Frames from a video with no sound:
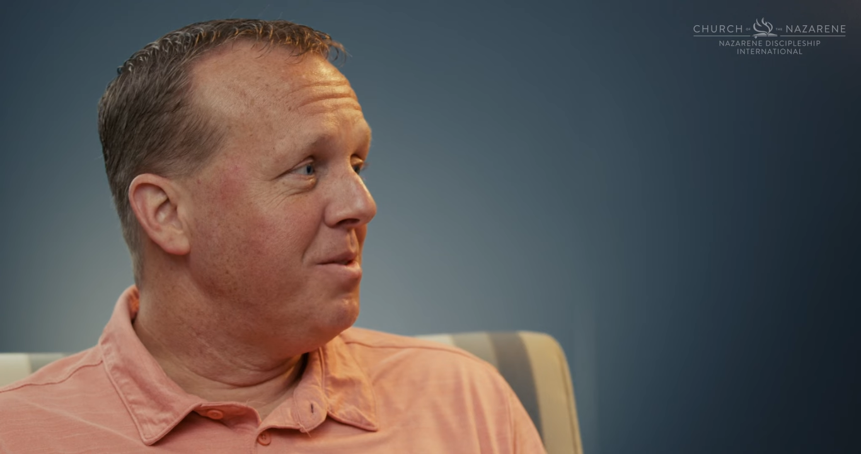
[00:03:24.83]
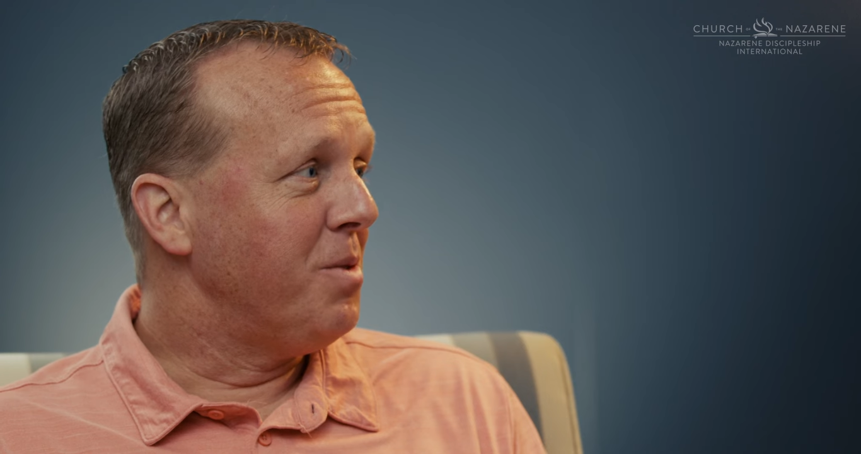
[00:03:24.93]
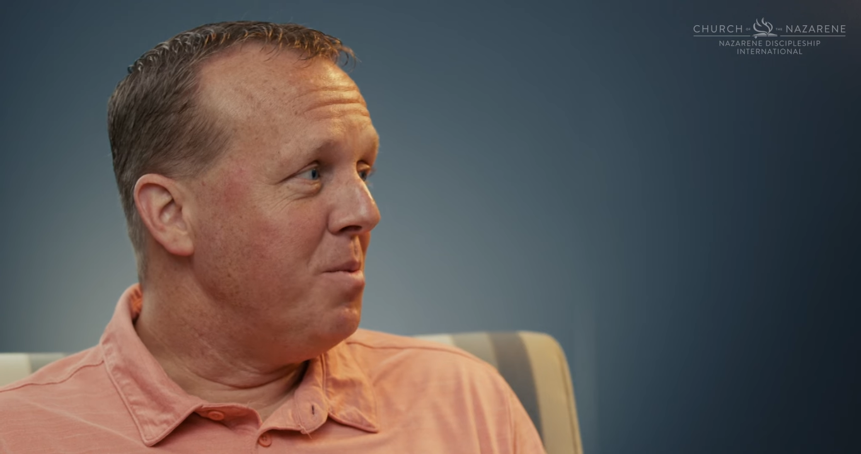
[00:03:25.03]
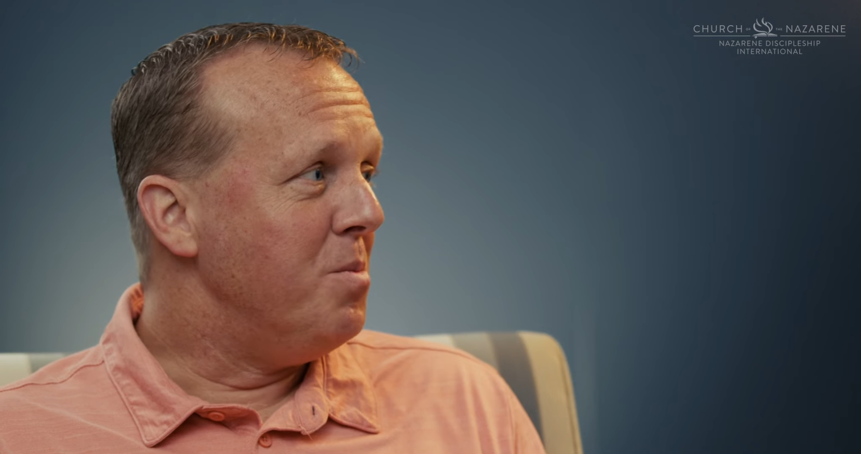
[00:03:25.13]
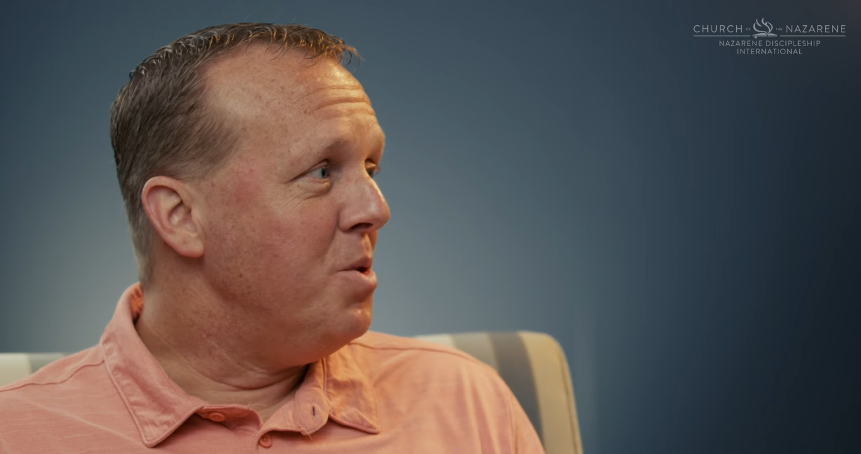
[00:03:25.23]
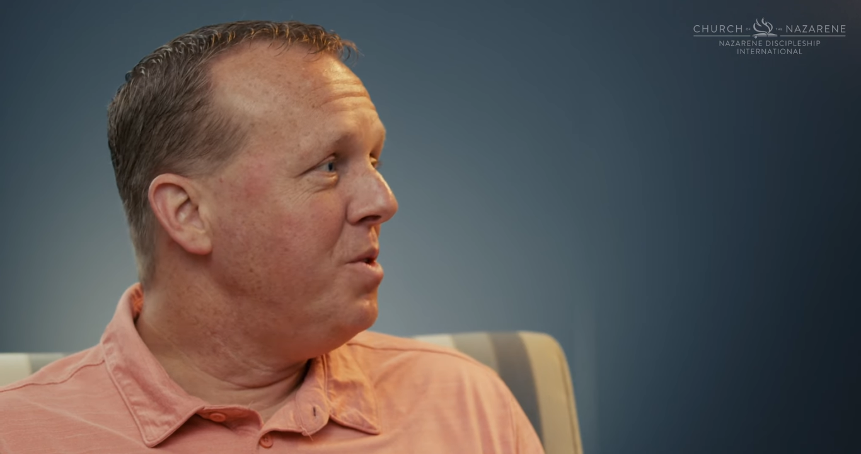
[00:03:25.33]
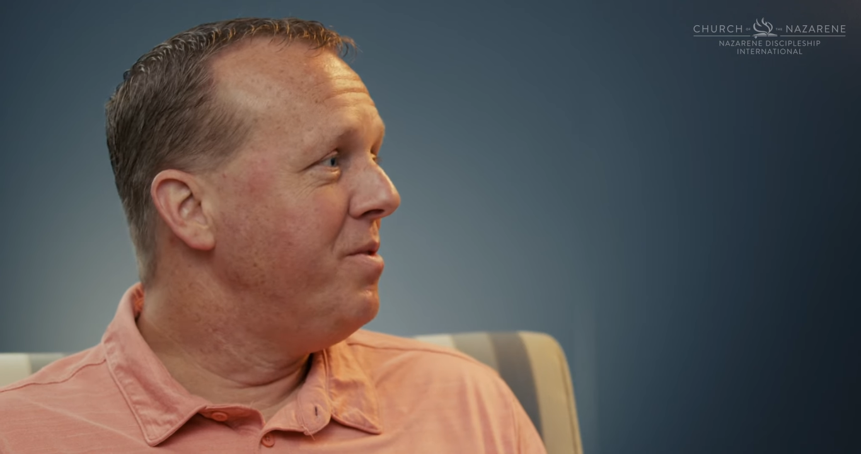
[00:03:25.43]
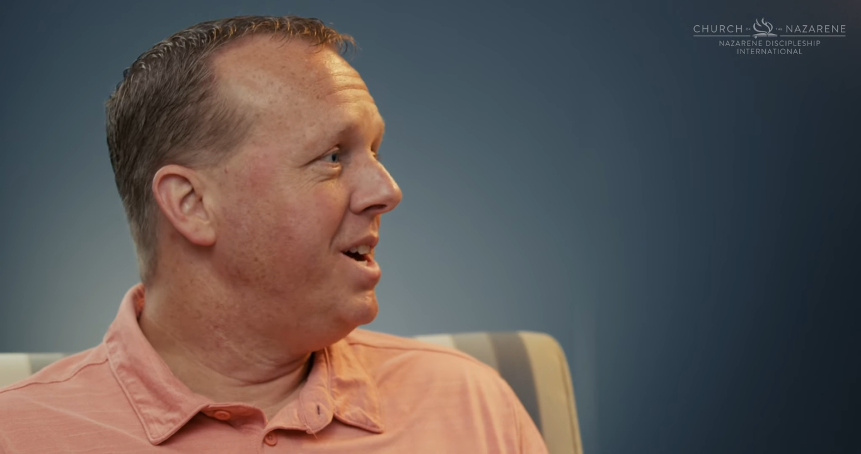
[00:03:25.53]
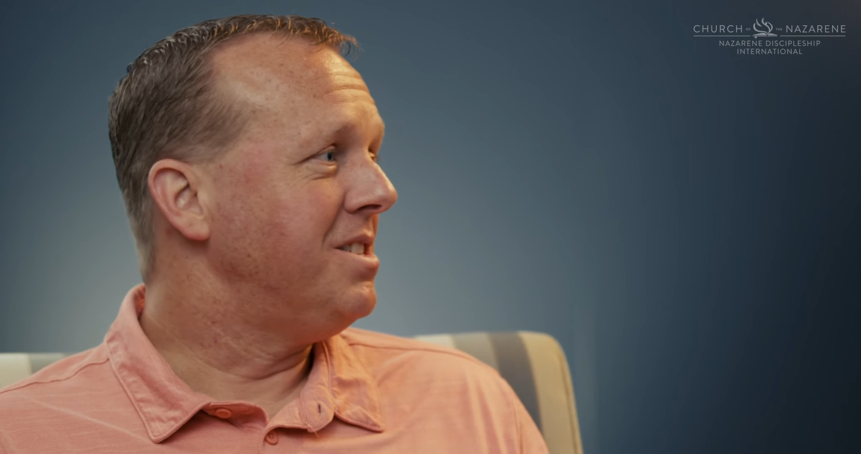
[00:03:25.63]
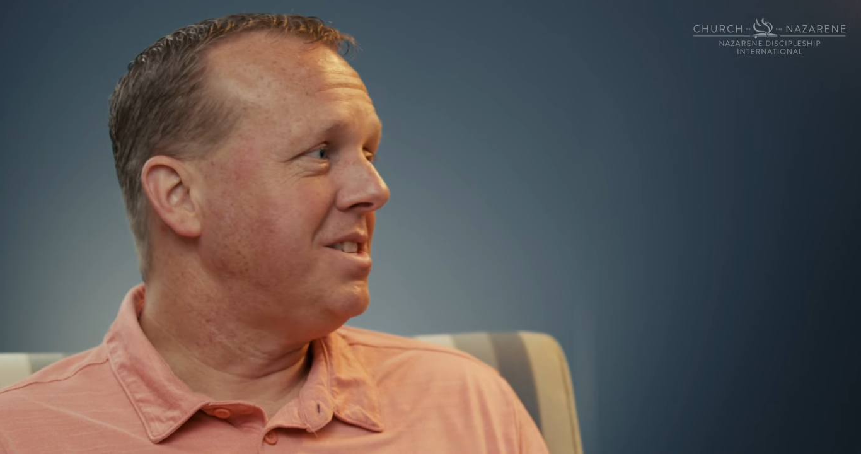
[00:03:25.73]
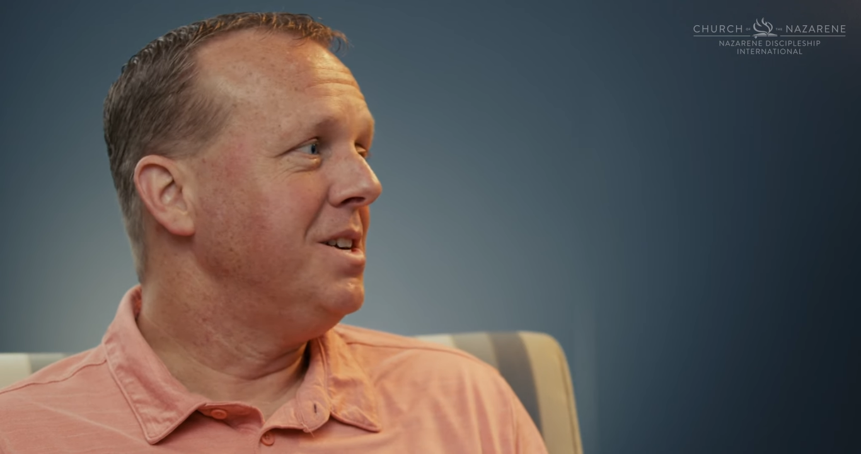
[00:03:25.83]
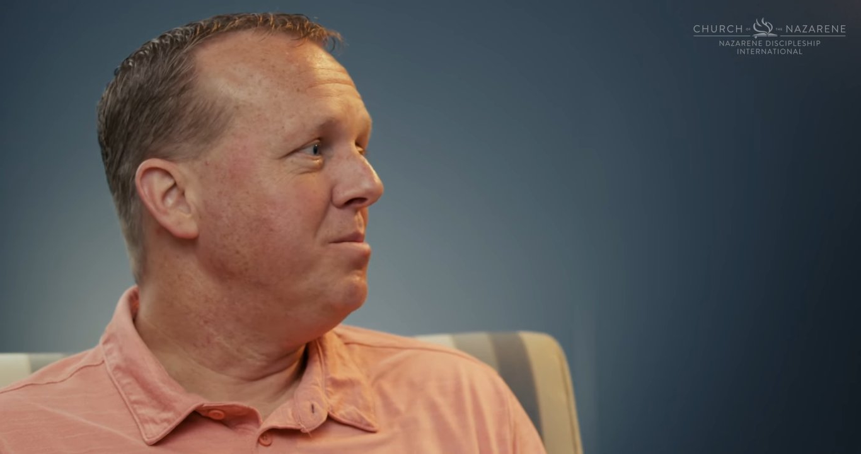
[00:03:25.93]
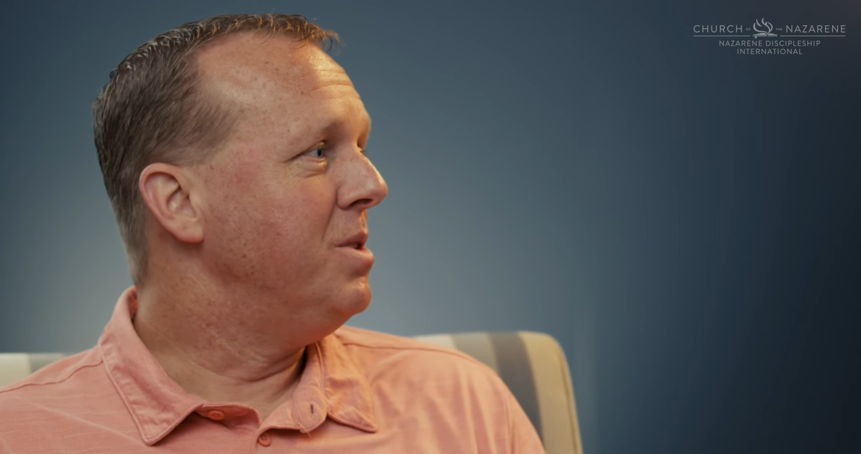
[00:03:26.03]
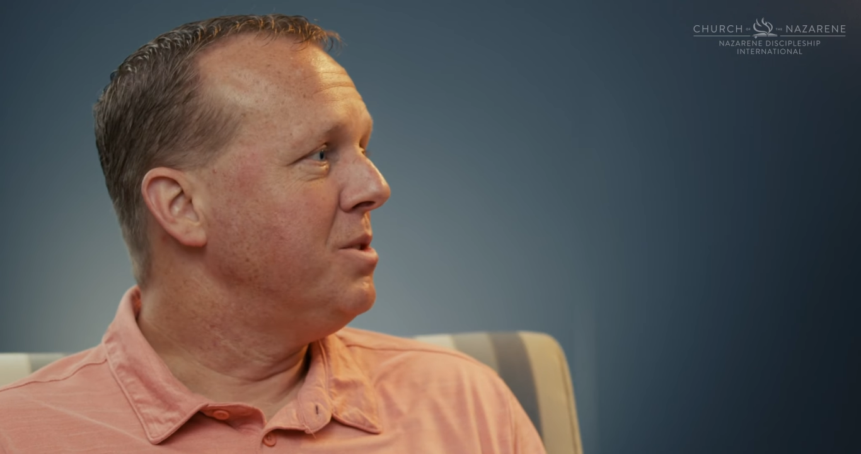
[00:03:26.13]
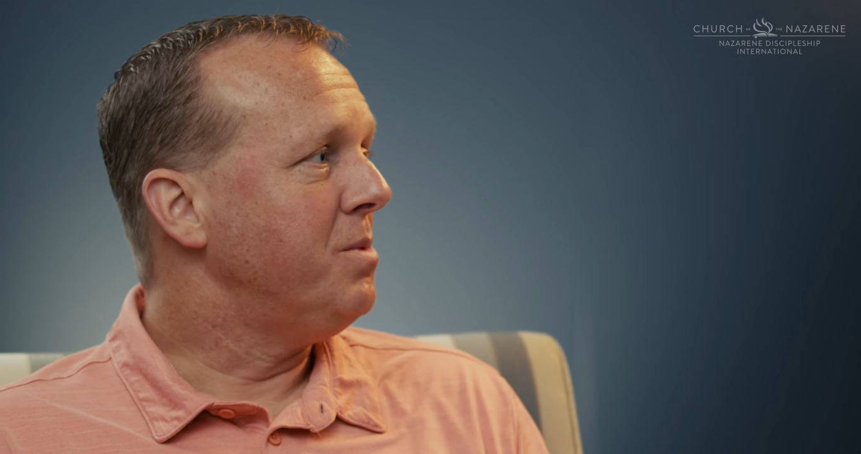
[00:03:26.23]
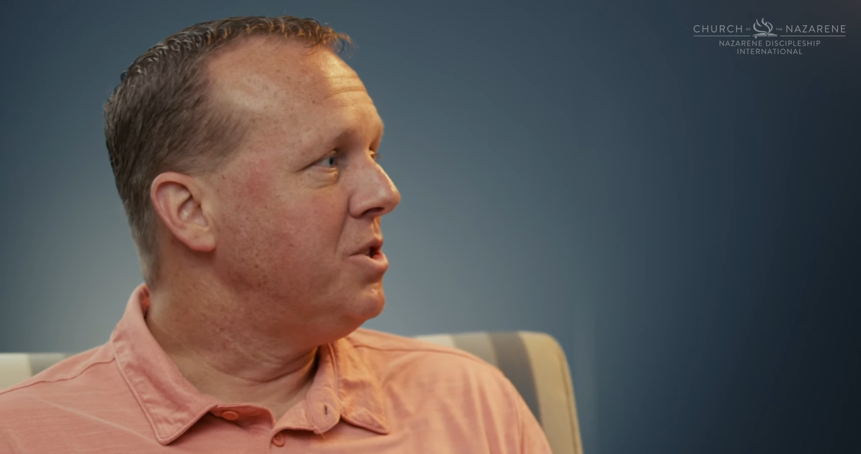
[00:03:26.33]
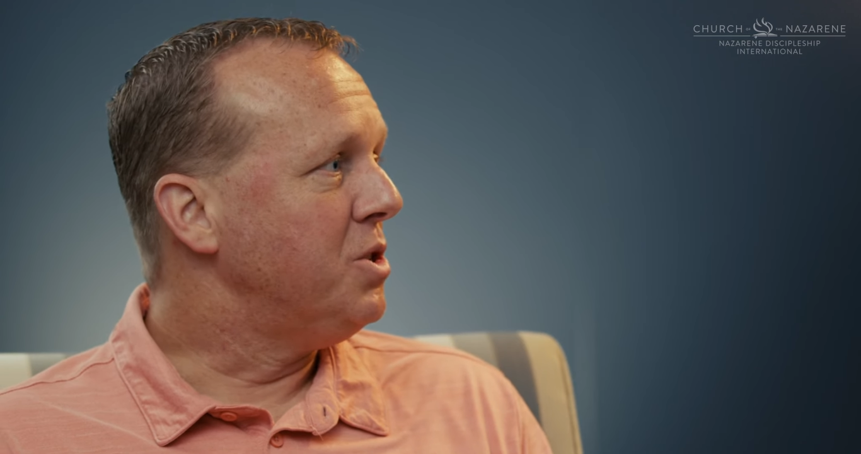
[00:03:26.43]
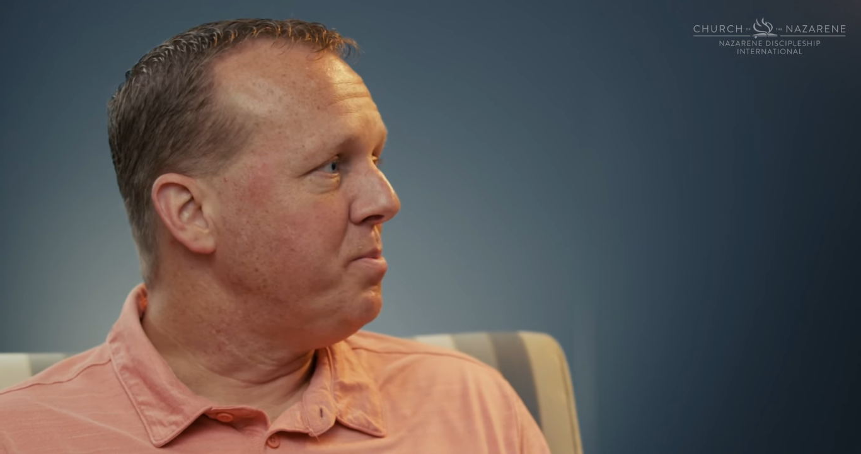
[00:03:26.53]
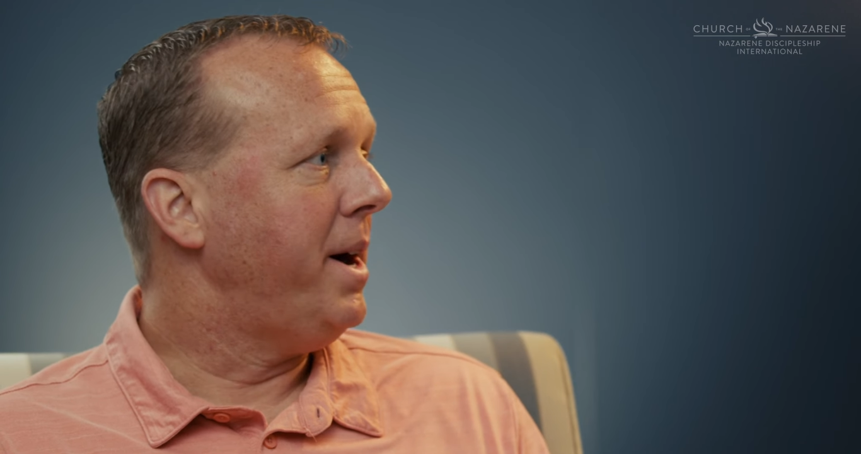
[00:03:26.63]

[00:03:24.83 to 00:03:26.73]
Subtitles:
of remove that stigma as much as